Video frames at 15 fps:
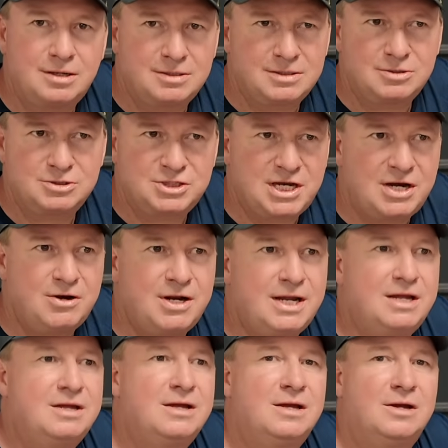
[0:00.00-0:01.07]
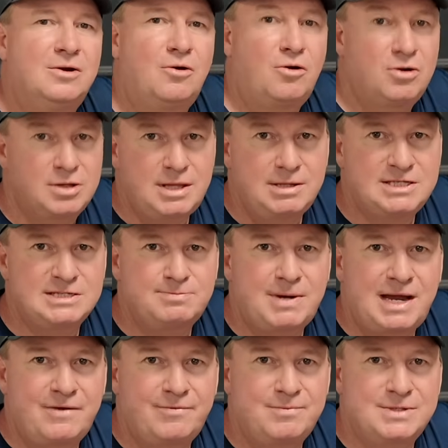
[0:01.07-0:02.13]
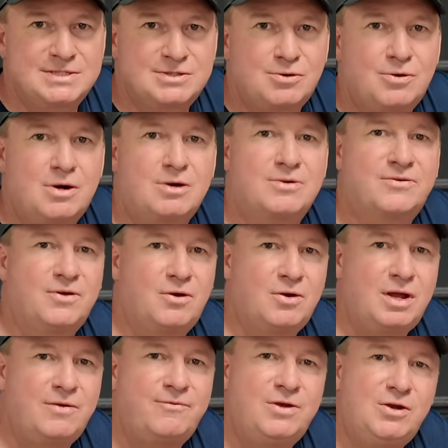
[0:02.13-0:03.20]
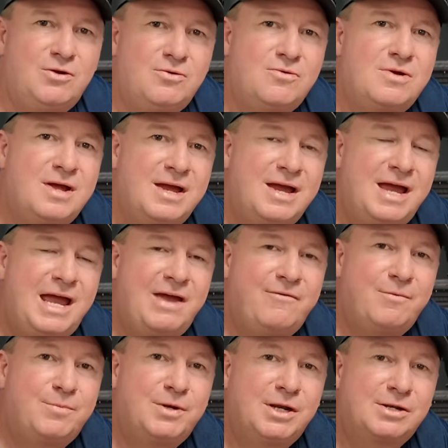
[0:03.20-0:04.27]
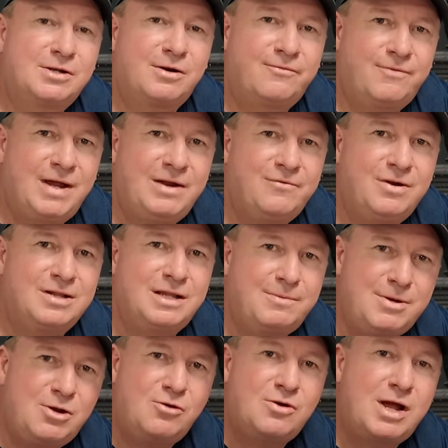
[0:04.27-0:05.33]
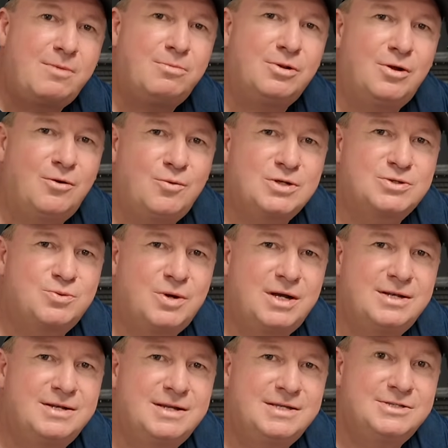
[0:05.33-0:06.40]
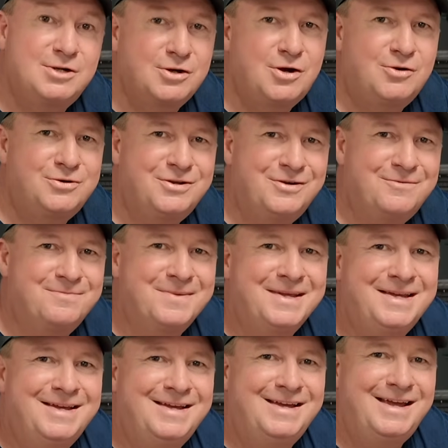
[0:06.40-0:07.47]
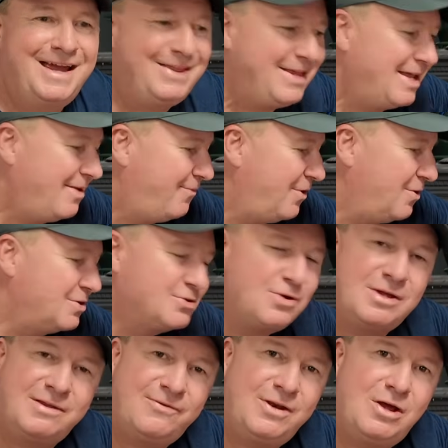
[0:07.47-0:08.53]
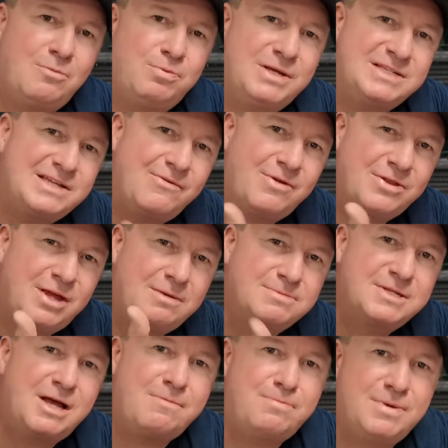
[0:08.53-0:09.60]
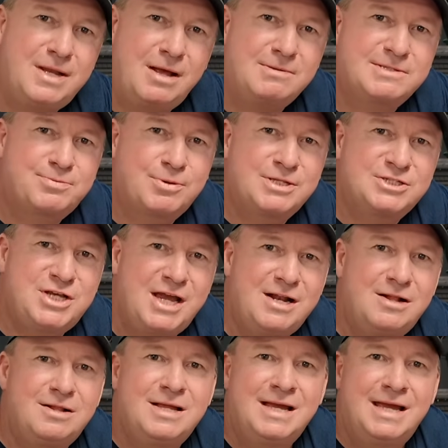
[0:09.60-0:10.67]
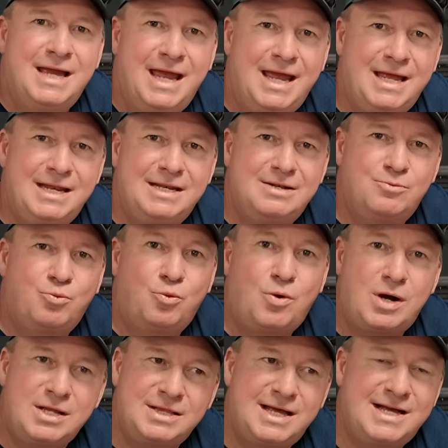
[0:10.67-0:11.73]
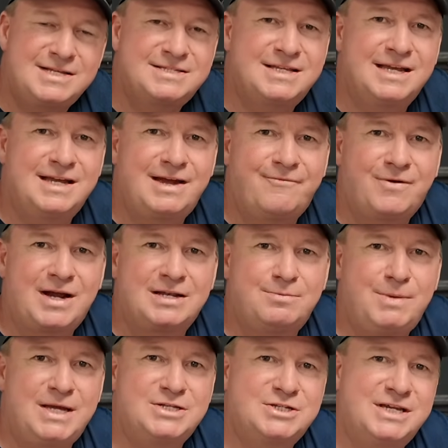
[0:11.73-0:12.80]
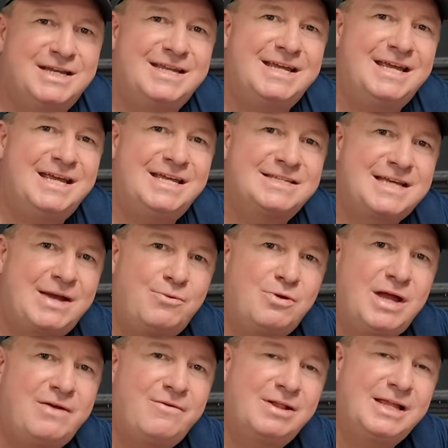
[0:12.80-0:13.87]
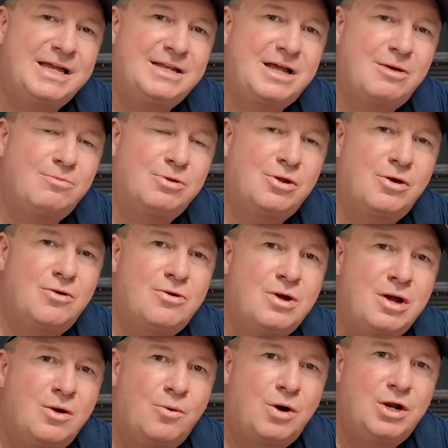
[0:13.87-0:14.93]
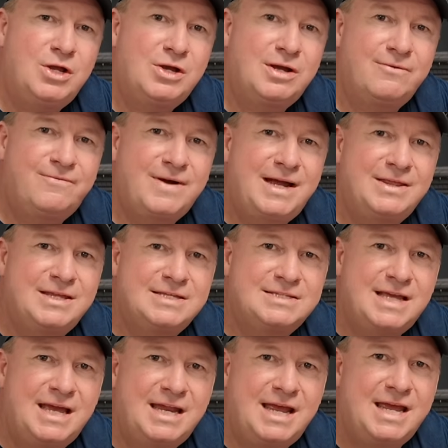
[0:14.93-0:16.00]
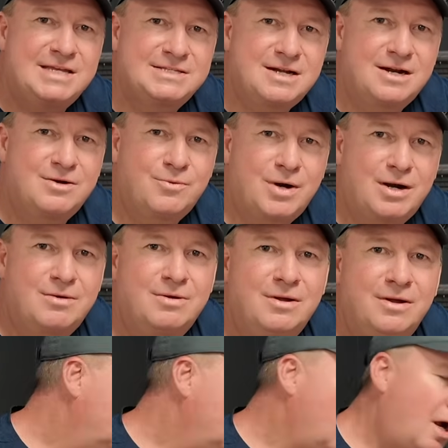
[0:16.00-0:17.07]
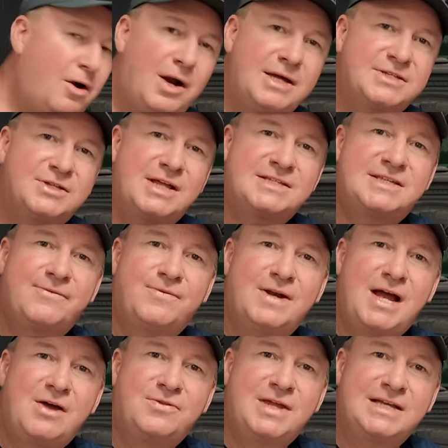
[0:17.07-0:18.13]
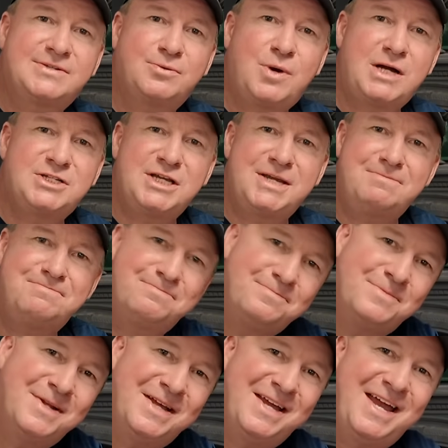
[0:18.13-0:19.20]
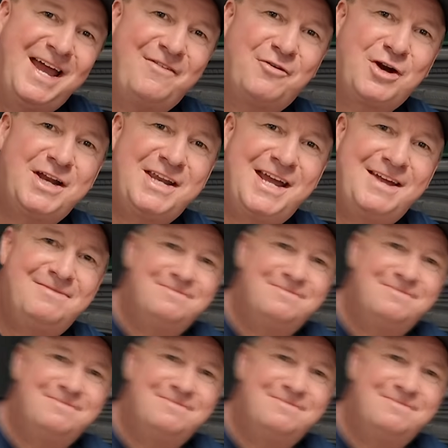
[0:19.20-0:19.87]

or cherry, or they just buy it from the store. So if you have a particular favorite, let me know down below which one is your go-to. And then if you enjoy this video, please give it a thumbs up and help support the channel. And one last thing I forgot to mention is I will have a link down below where you can find this at Ace Hardware. All right, so that's it for now. Thanks for watching. Have a great day.